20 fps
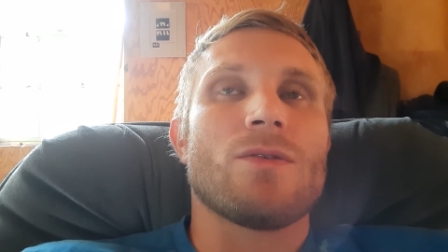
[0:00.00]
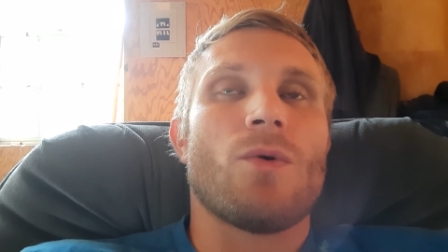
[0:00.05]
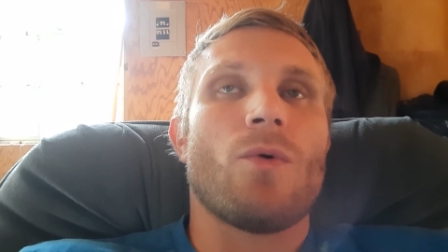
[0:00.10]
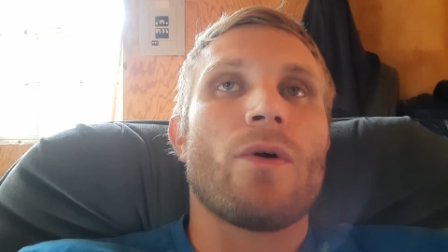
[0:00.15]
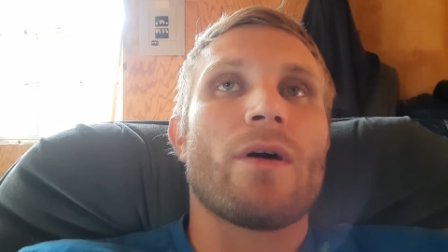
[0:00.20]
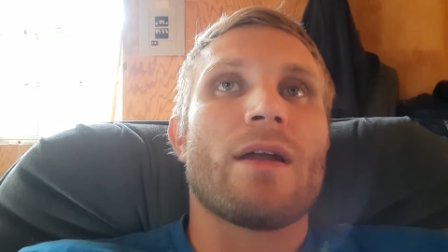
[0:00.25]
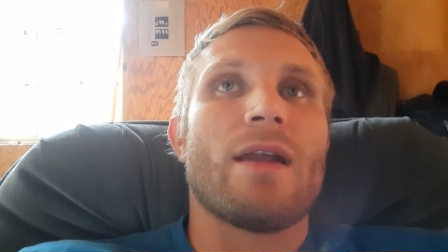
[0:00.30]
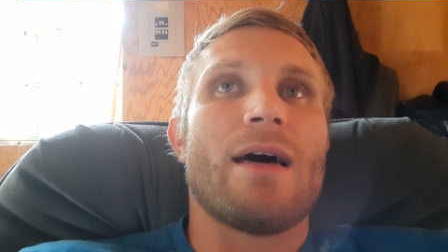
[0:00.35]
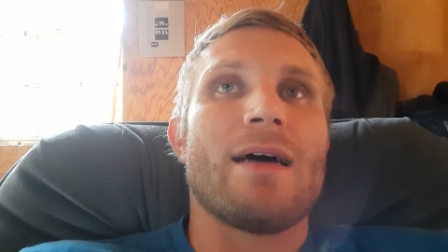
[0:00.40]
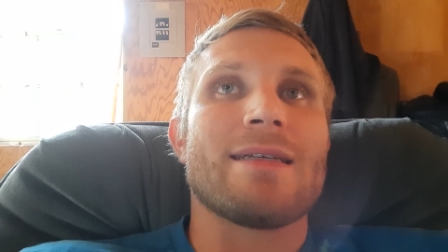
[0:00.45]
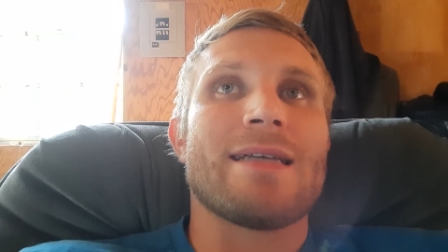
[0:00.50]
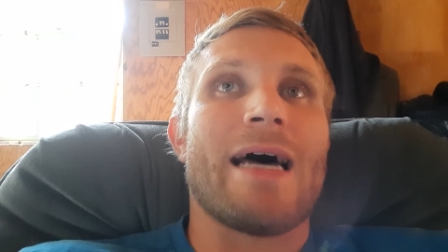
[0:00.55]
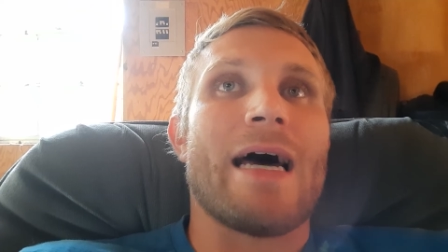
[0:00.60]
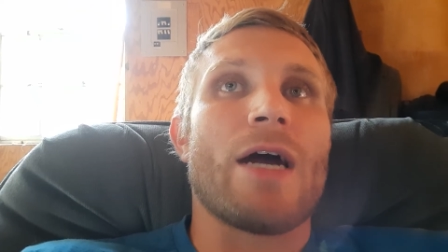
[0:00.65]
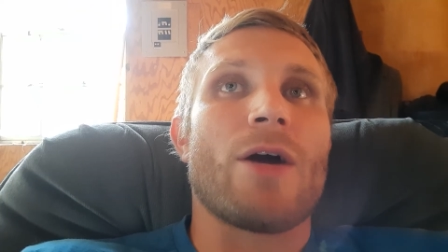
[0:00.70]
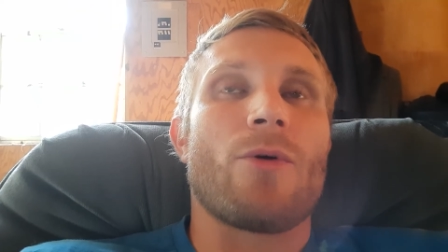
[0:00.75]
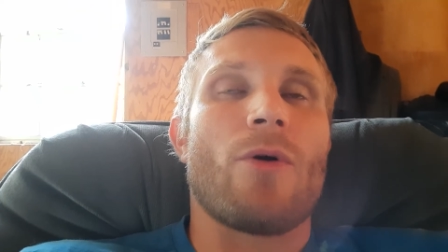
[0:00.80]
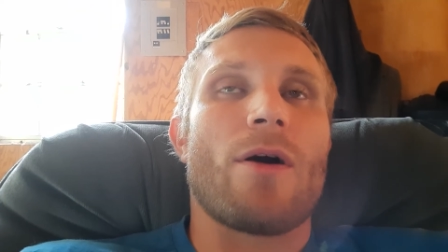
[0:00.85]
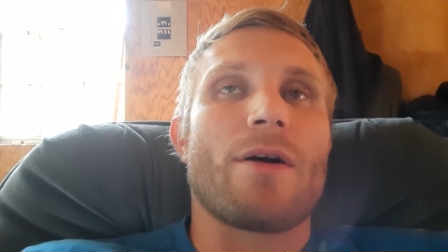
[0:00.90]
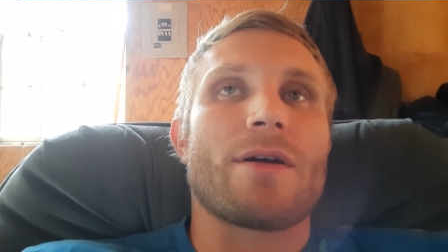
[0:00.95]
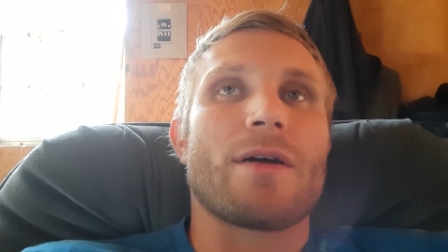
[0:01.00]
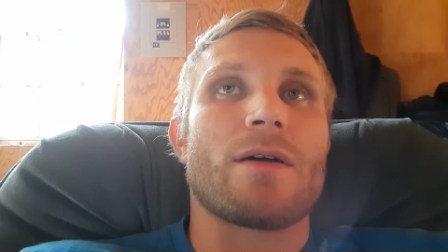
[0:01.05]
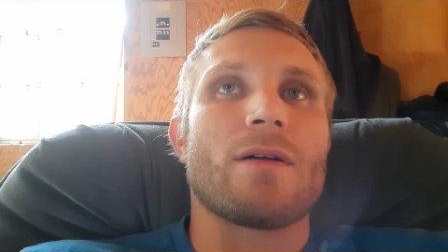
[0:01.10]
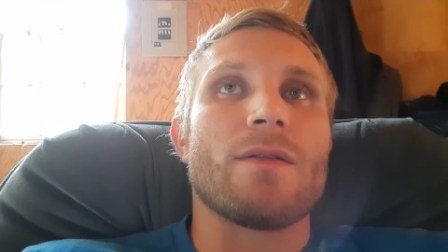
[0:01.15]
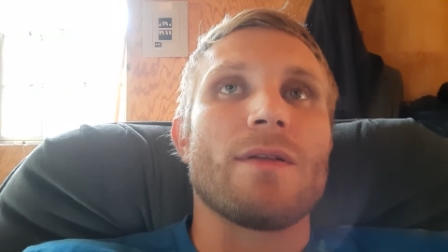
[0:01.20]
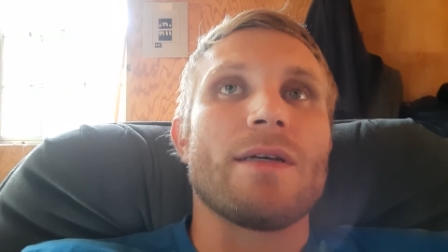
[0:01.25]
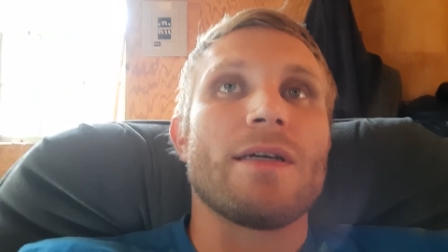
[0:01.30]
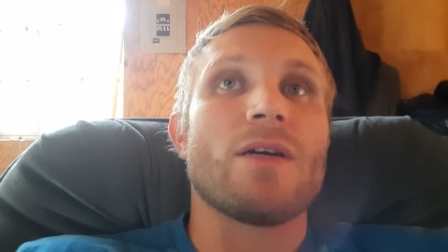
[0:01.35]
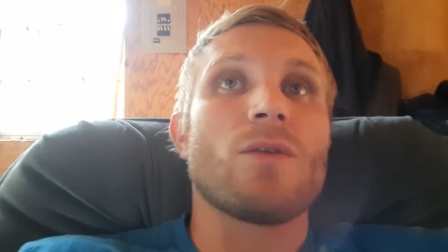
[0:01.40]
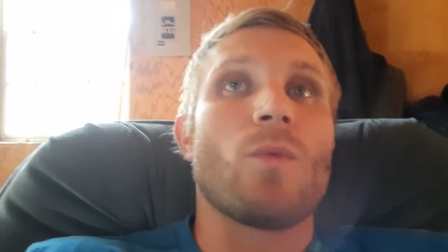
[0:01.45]
to organize
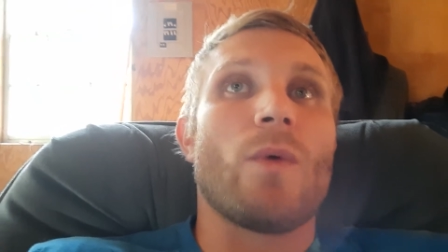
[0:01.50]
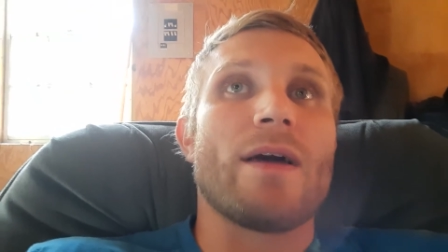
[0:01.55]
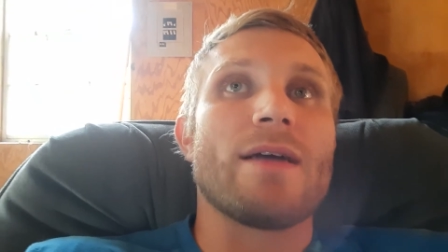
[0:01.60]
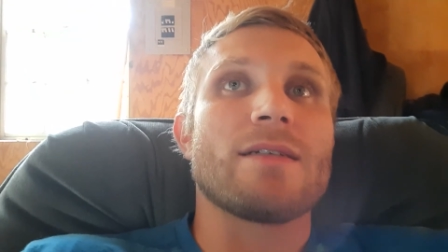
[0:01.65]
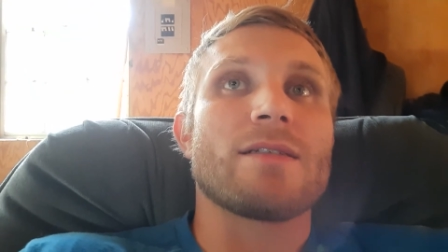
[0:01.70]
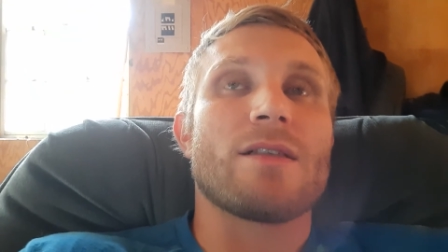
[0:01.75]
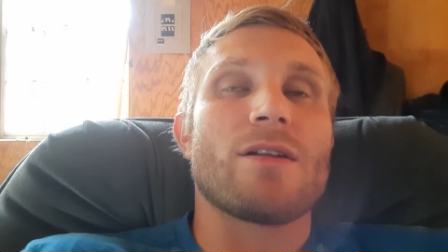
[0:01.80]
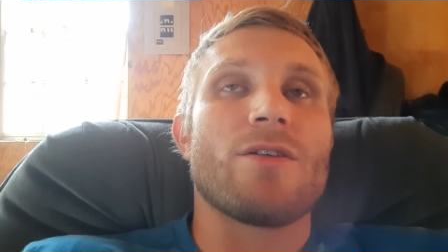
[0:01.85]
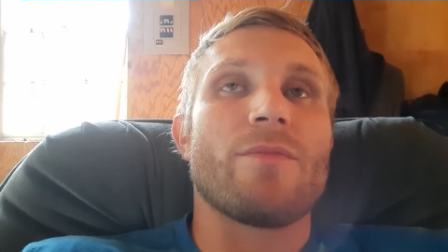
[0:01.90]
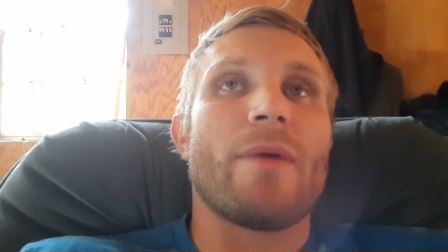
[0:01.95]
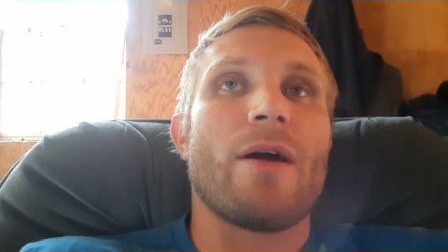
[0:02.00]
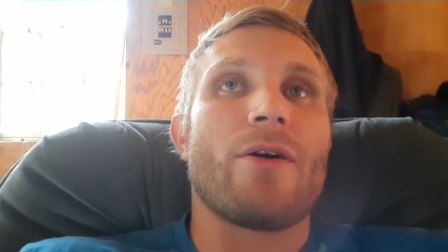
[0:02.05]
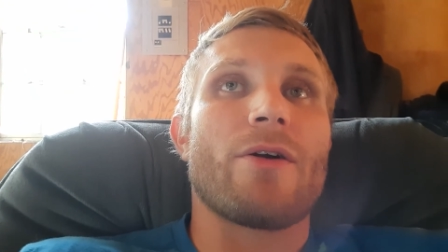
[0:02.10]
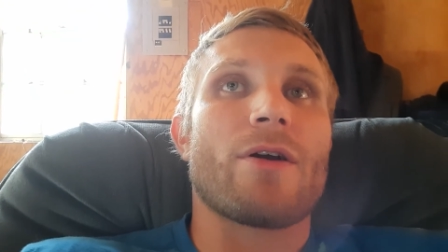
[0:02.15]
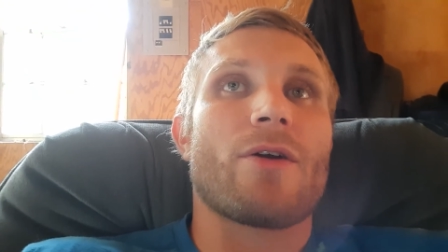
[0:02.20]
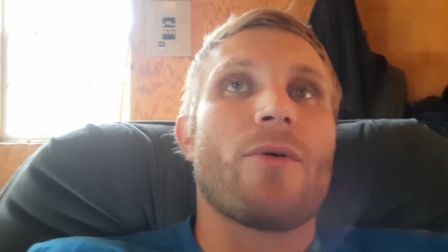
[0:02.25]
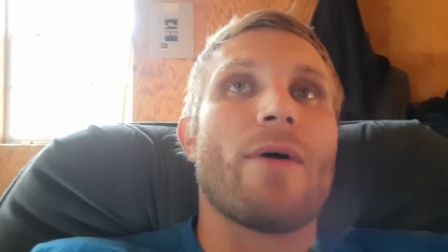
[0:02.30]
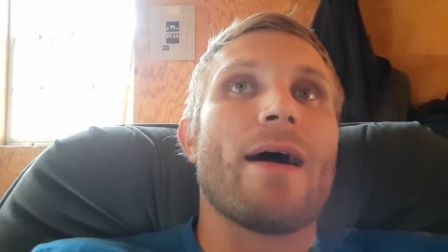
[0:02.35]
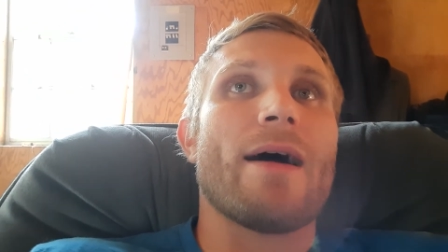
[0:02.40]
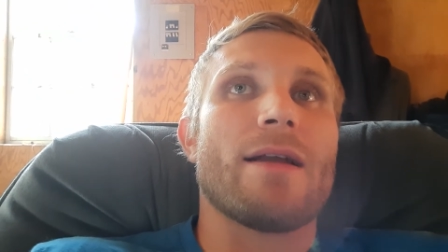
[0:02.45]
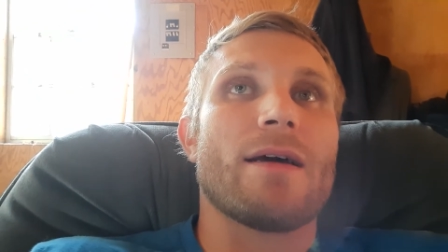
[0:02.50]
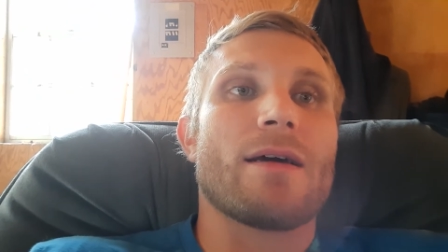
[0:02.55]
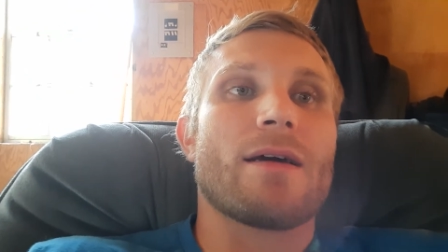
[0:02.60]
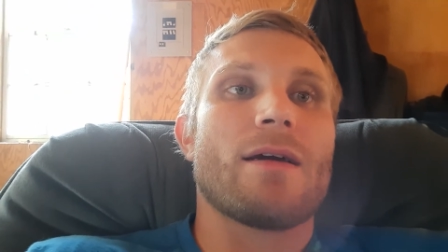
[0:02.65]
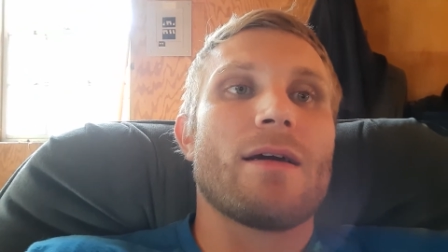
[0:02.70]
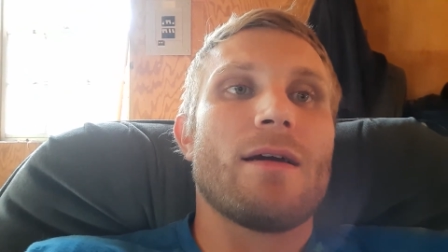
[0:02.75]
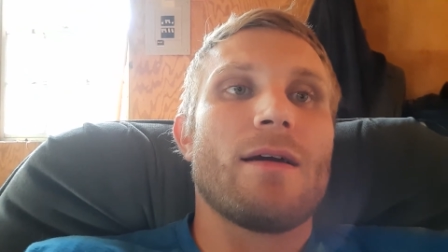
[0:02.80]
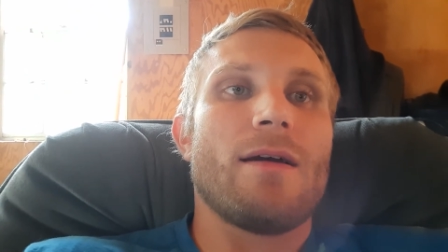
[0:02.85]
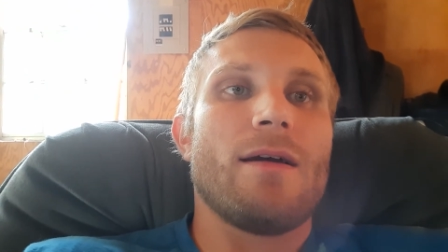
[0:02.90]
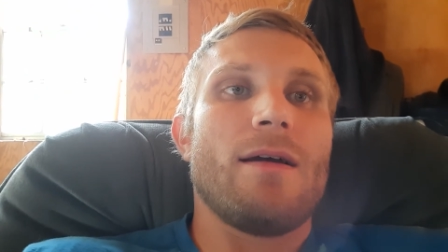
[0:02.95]
hierarchically in ways that are
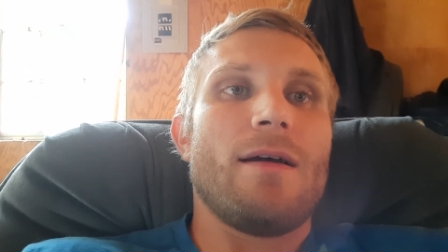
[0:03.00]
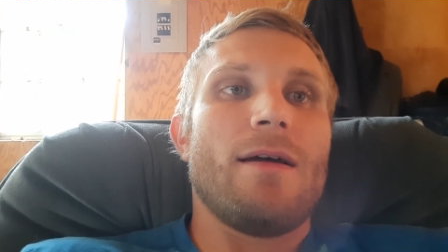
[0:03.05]
meritocratic.